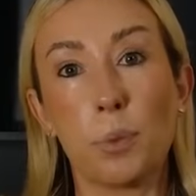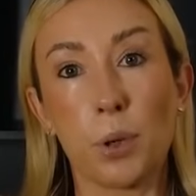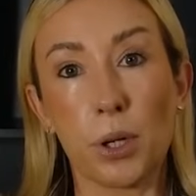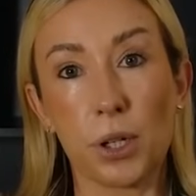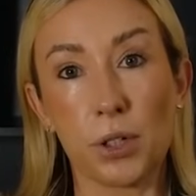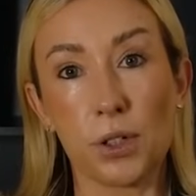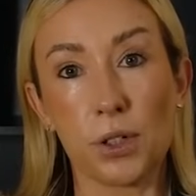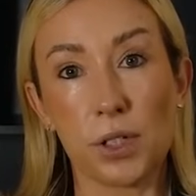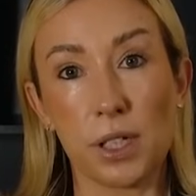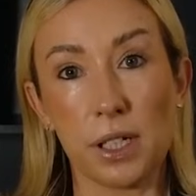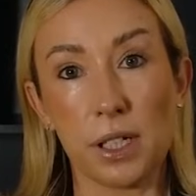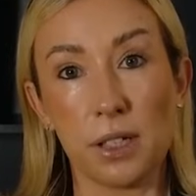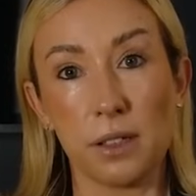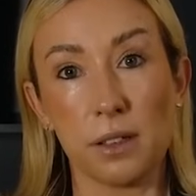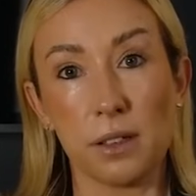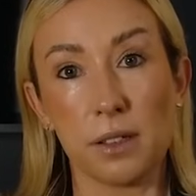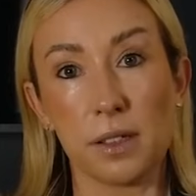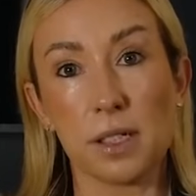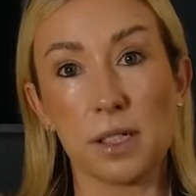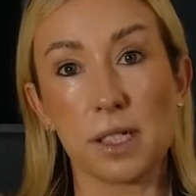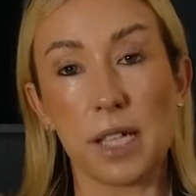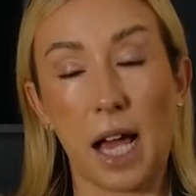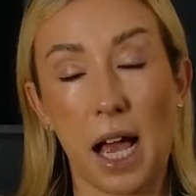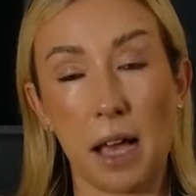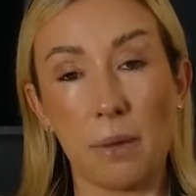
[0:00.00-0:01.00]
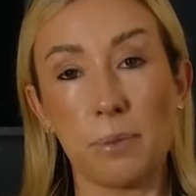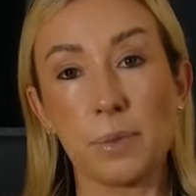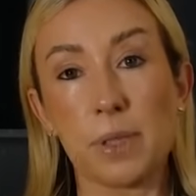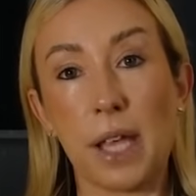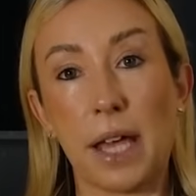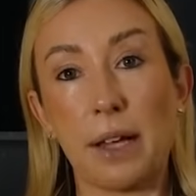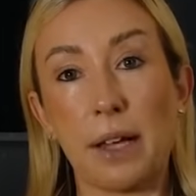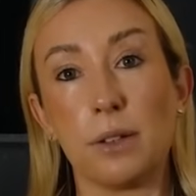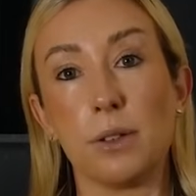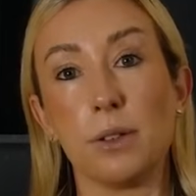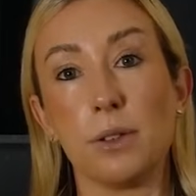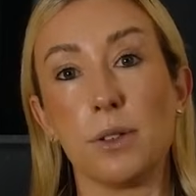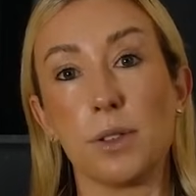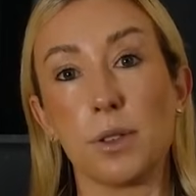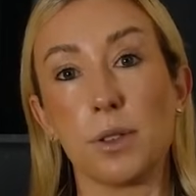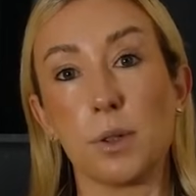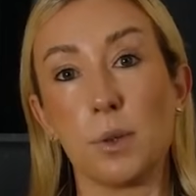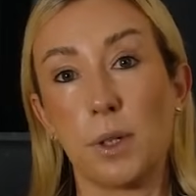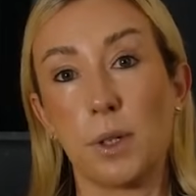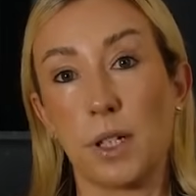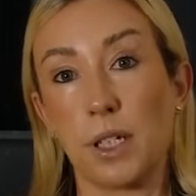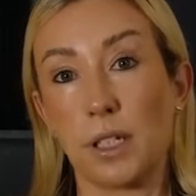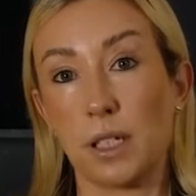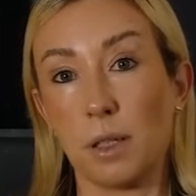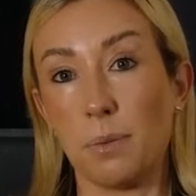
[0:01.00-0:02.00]
person's time cycle is
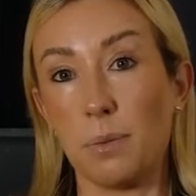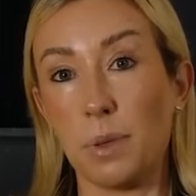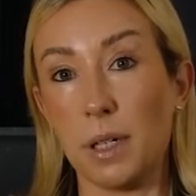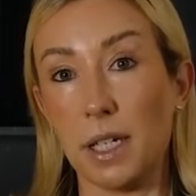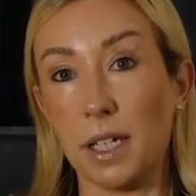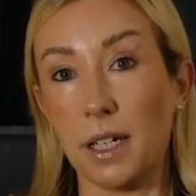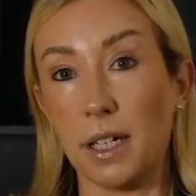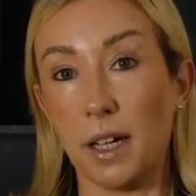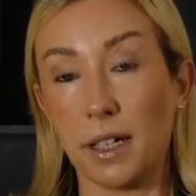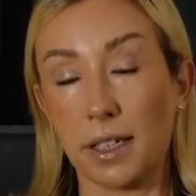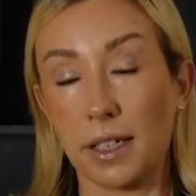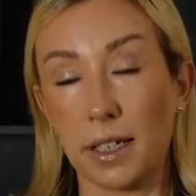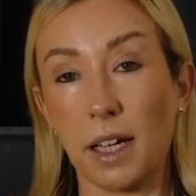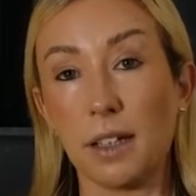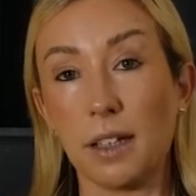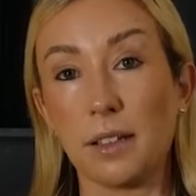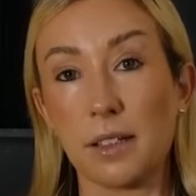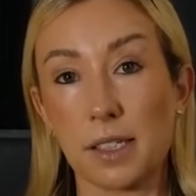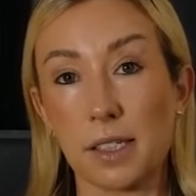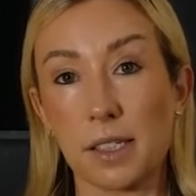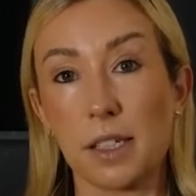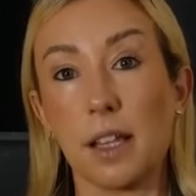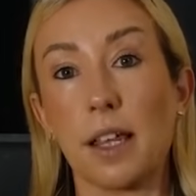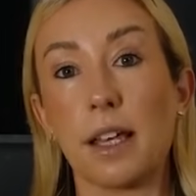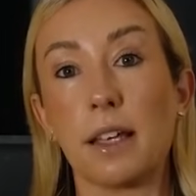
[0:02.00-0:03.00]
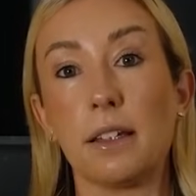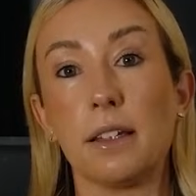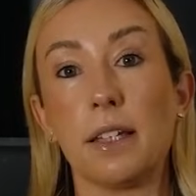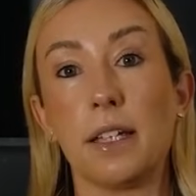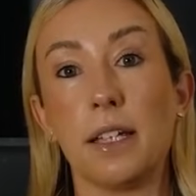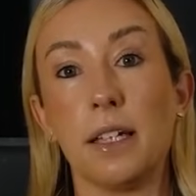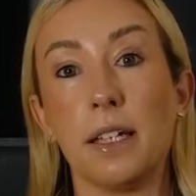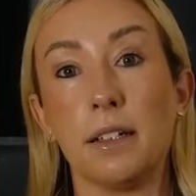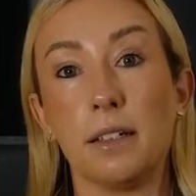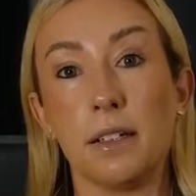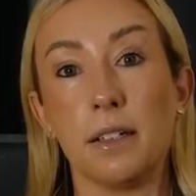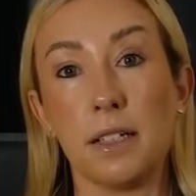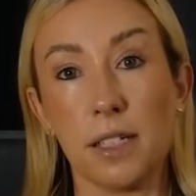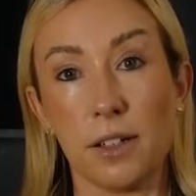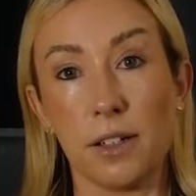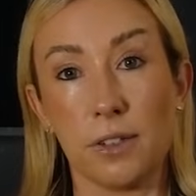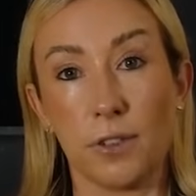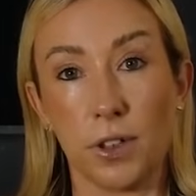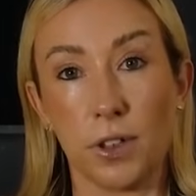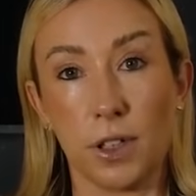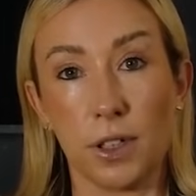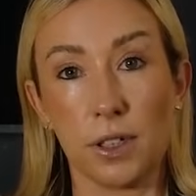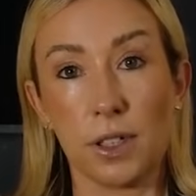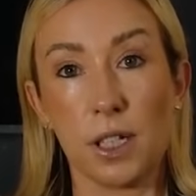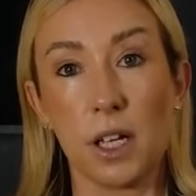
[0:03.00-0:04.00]
going to be, again, slightly
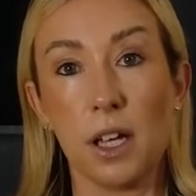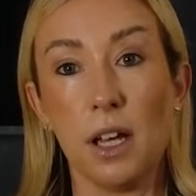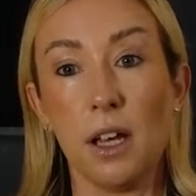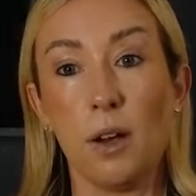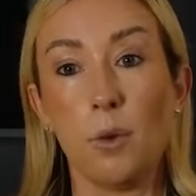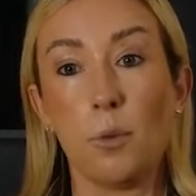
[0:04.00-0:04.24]
different.